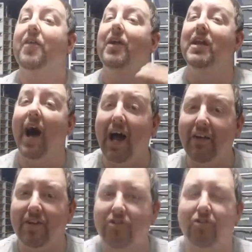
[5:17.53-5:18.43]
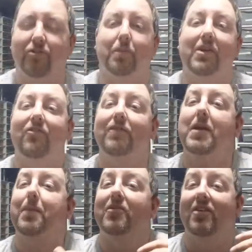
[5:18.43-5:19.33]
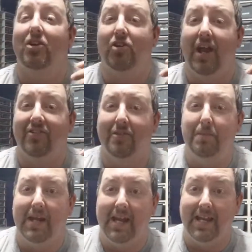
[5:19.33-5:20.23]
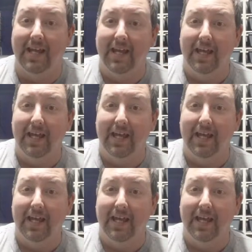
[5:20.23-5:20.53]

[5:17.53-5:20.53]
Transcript: The non-visuals will be 50% chance of being